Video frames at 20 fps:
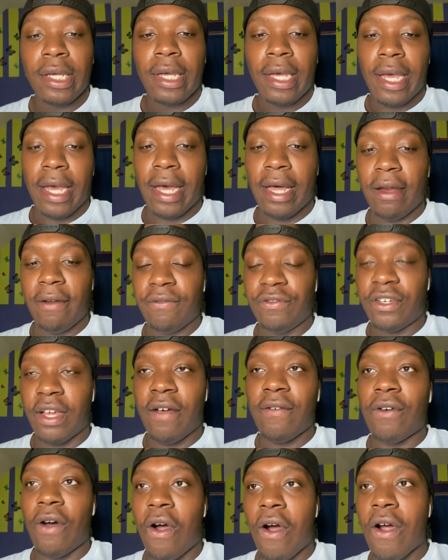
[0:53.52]
And if
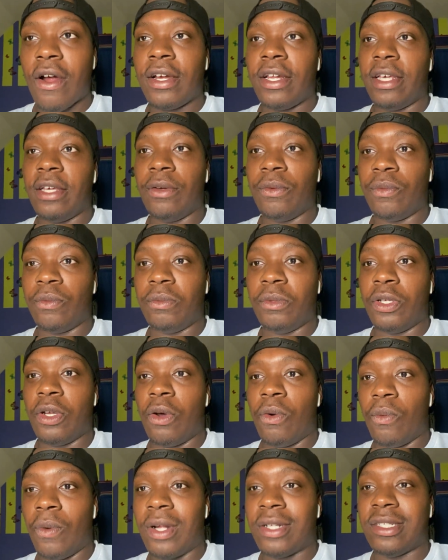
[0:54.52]
Jeff Hardy,
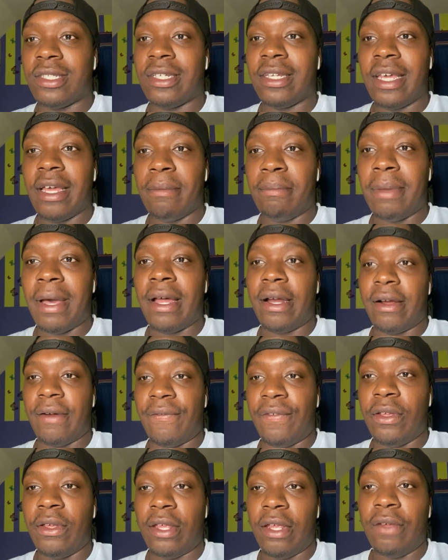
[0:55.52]
wants to get better,
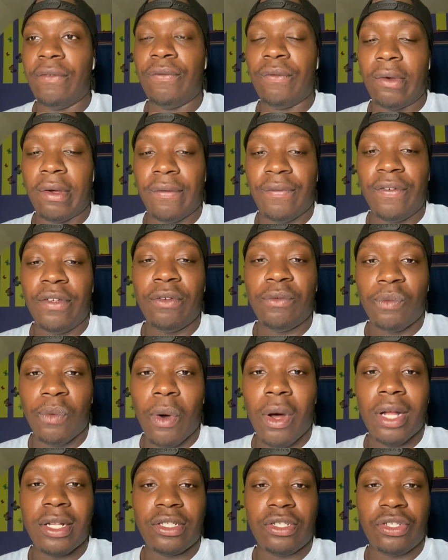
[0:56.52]
if he
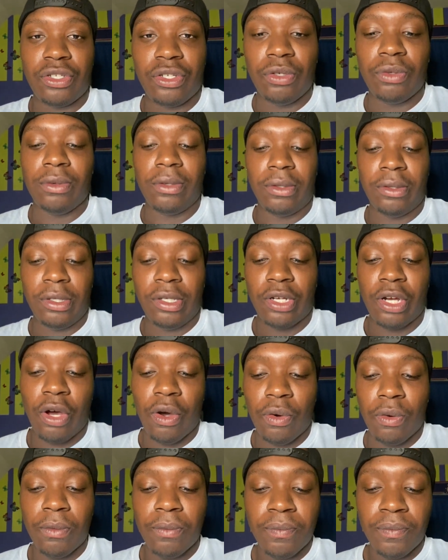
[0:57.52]
wants
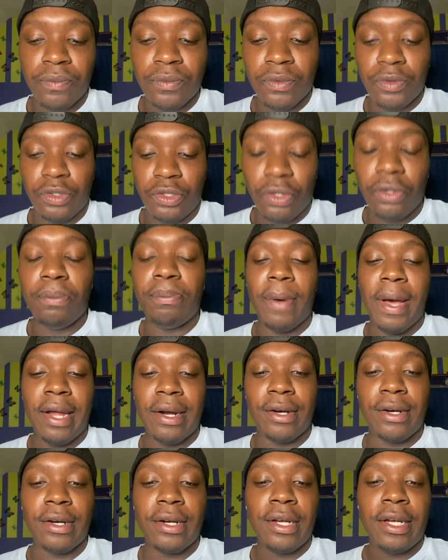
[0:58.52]
to, do
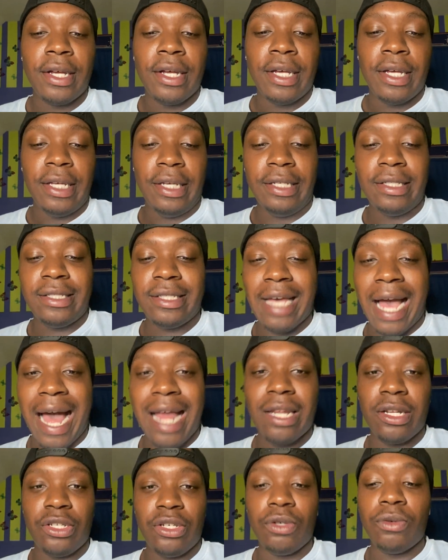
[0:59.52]
better, he's got
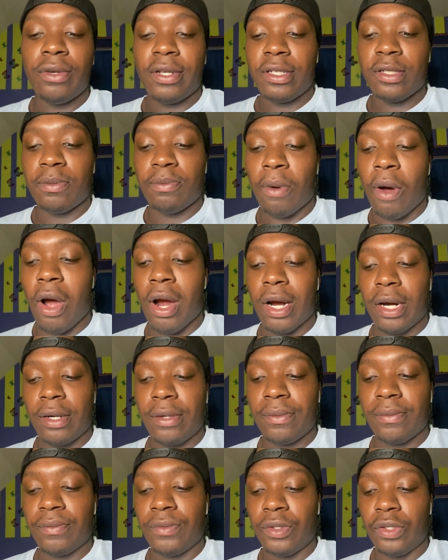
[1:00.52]
to do his
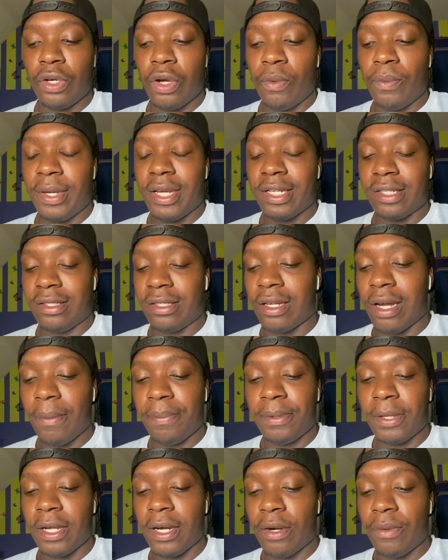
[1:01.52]
part. We could sit
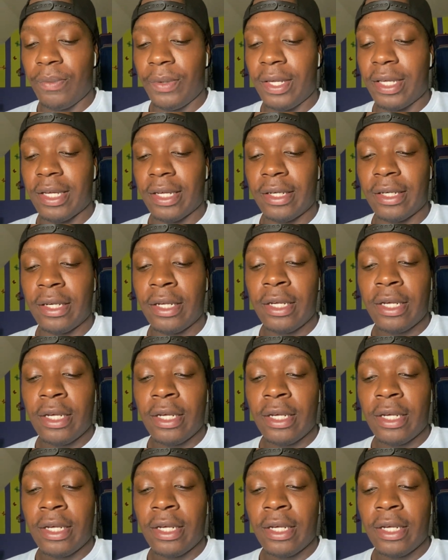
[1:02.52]
up here and we could,